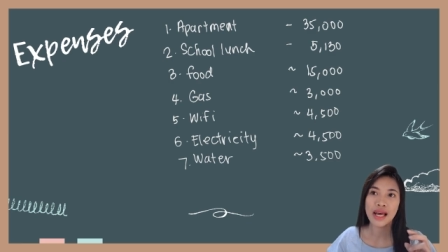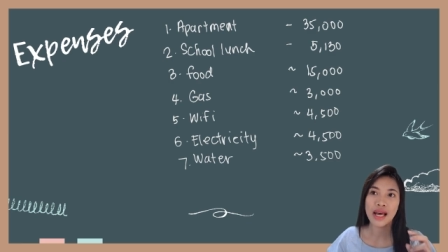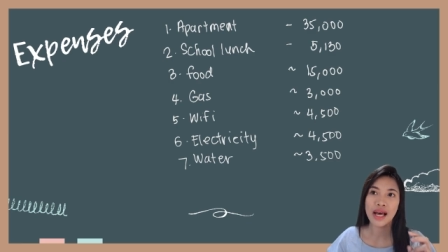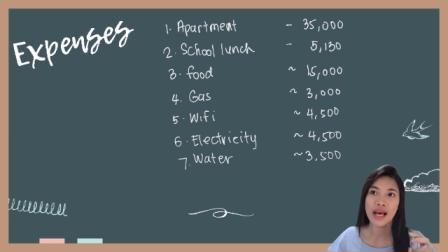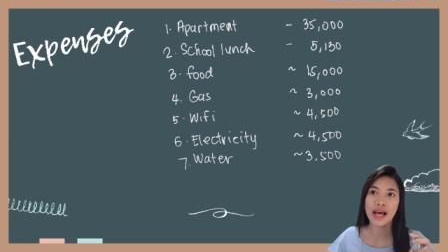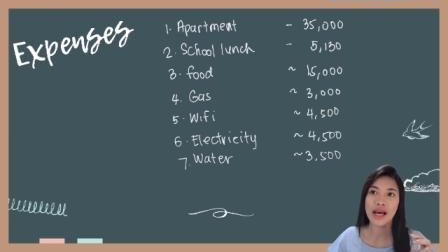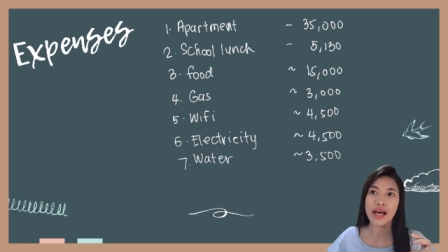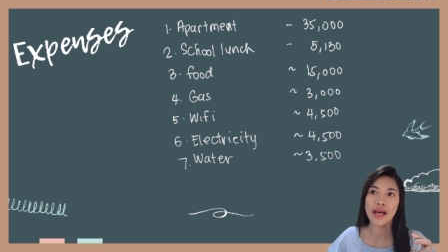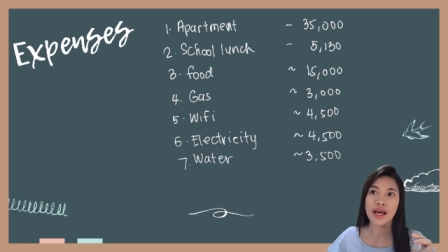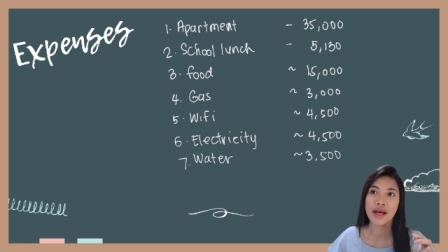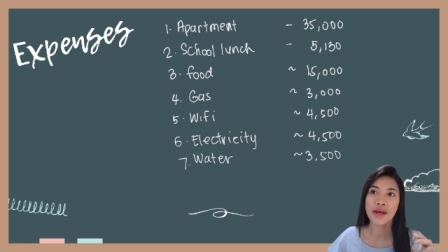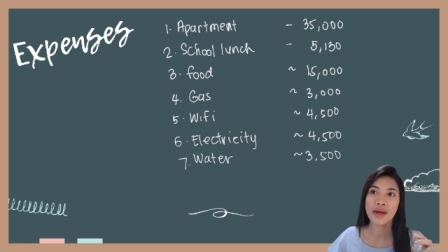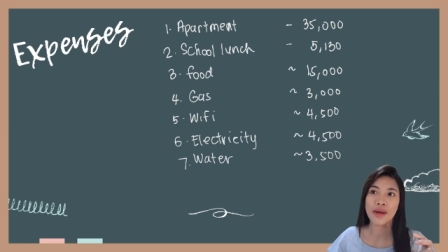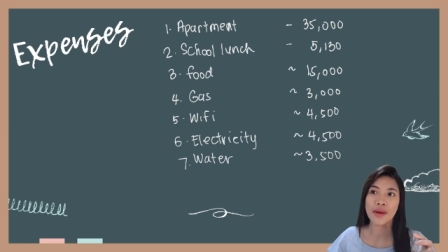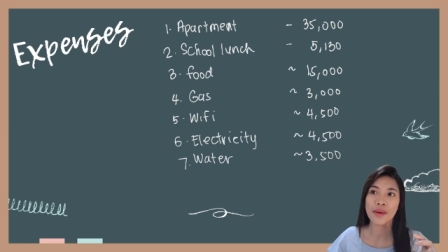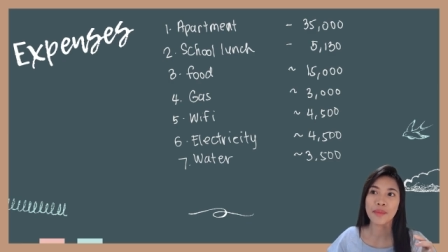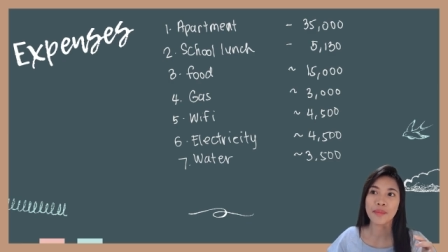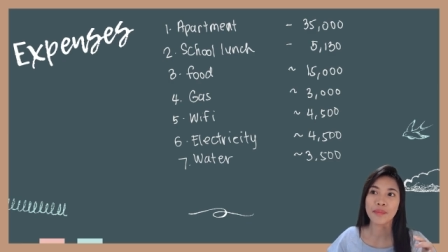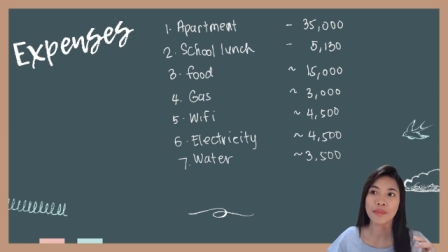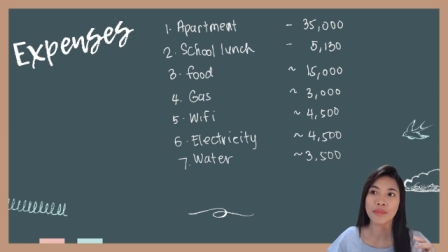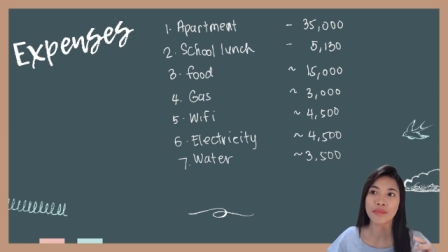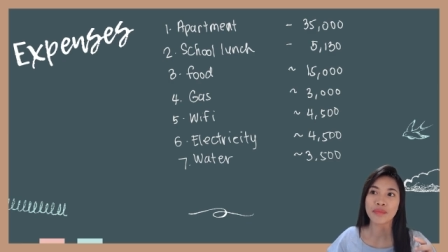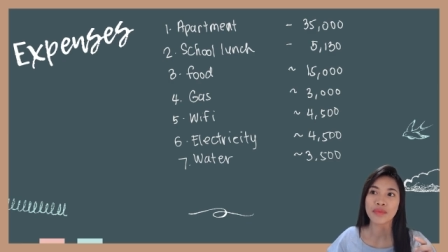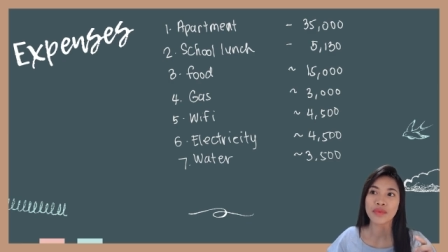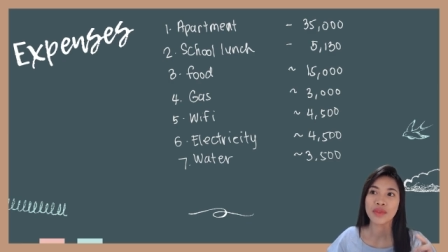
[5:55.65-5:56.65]

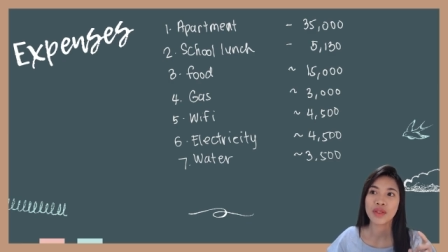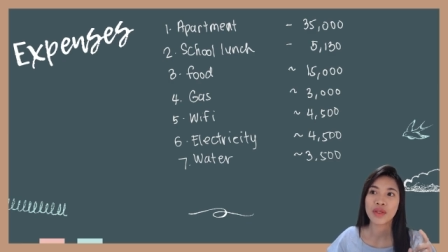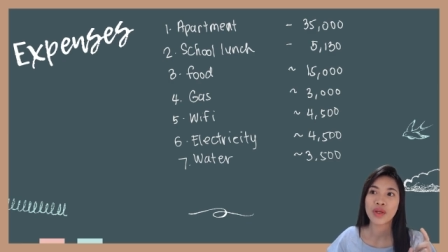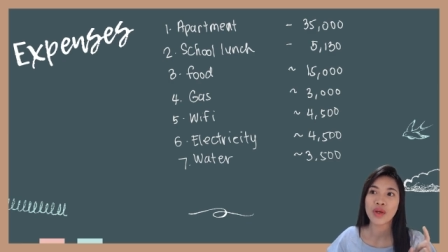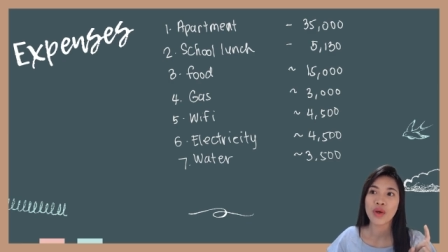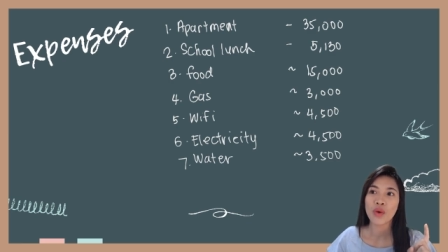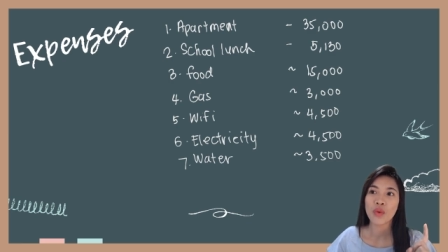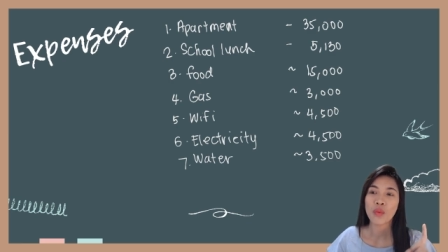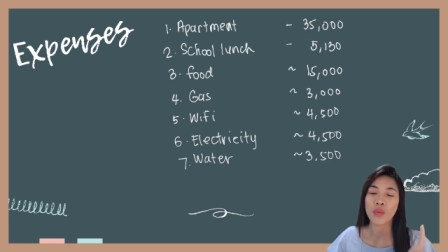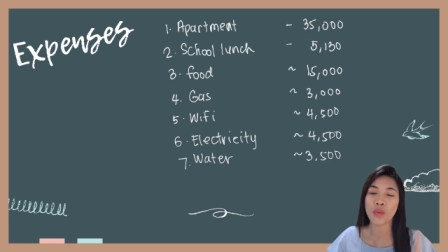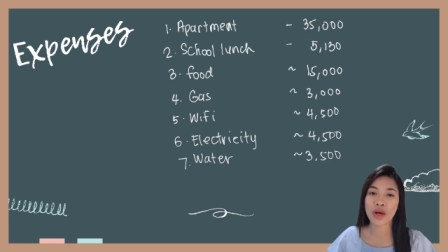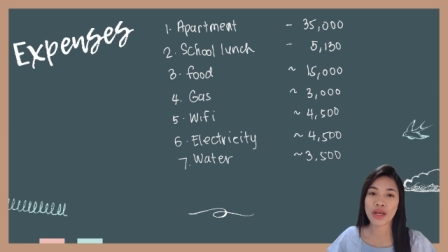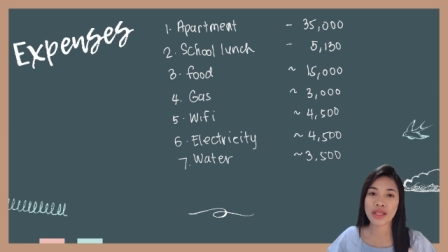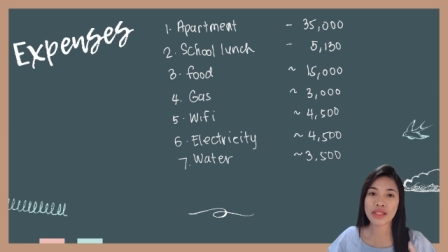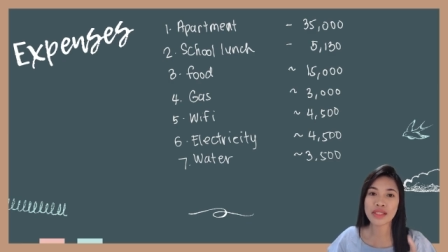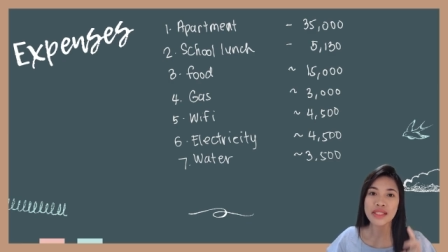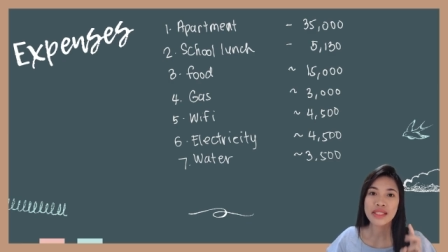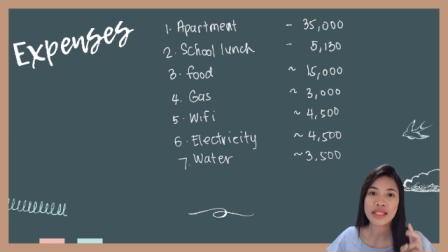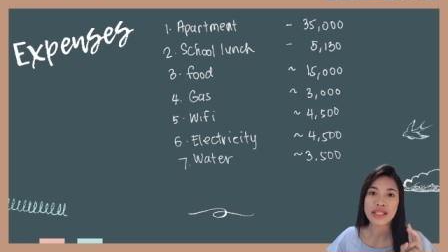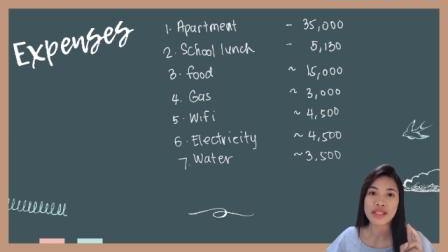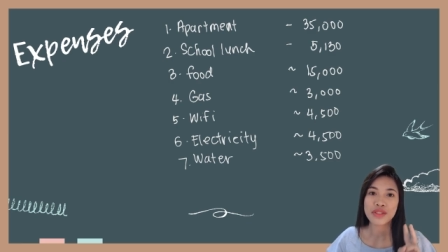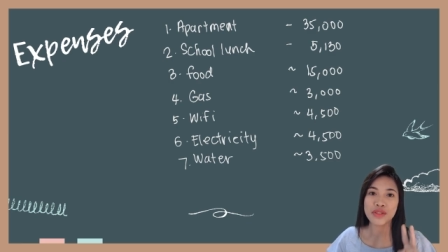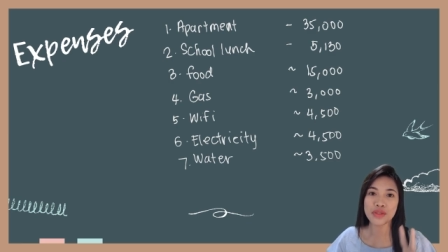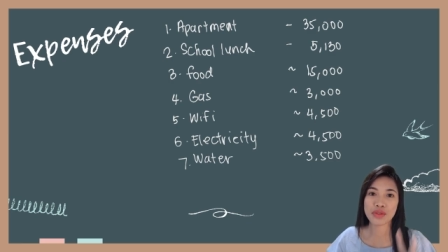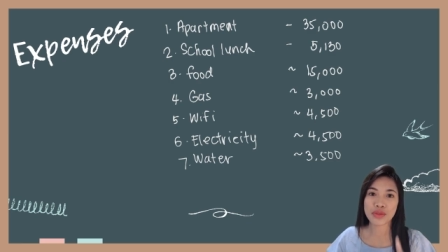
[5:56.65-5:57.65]
um, once
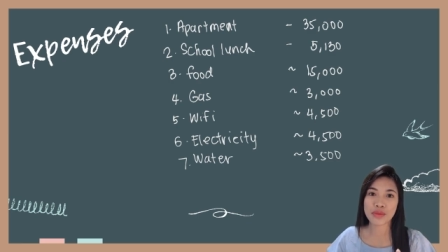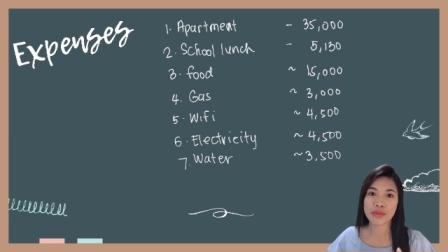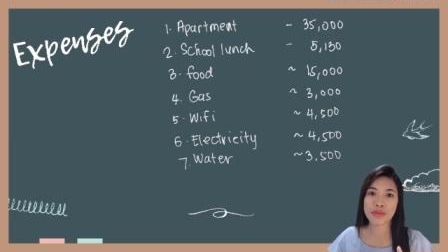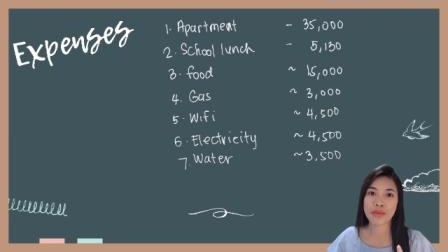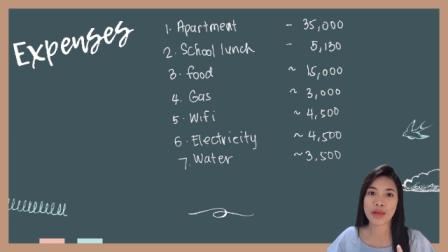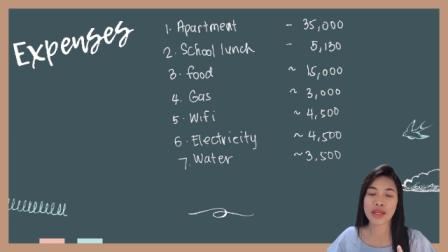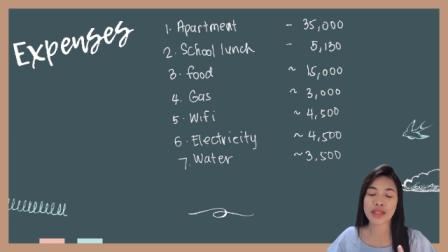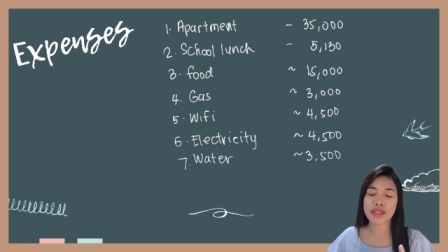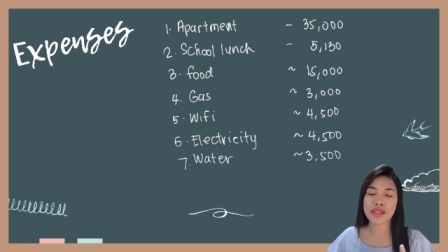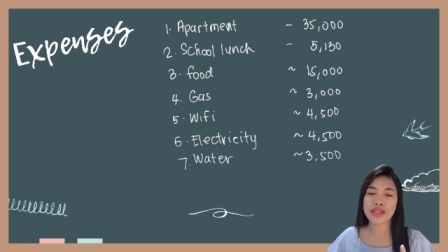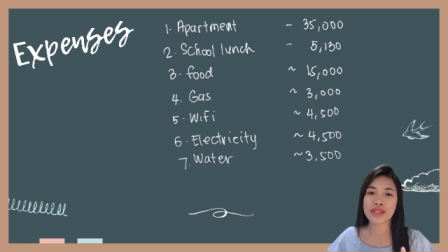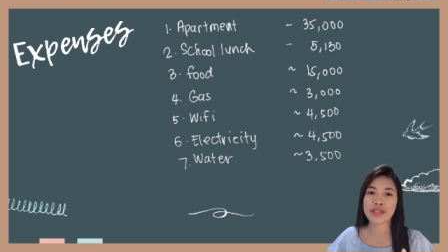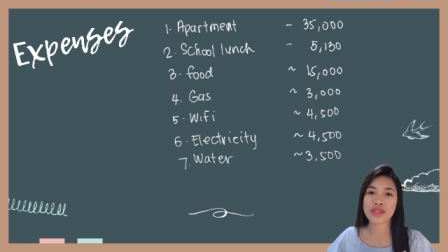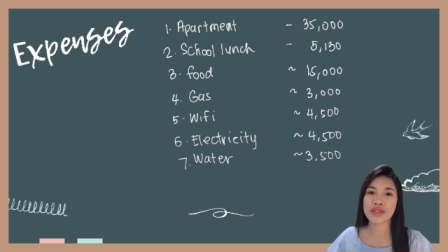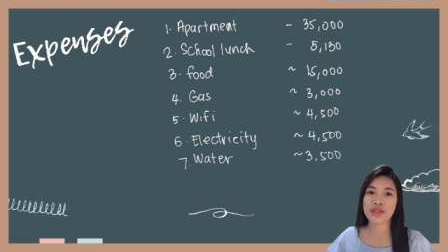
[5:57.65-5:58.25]
in two months.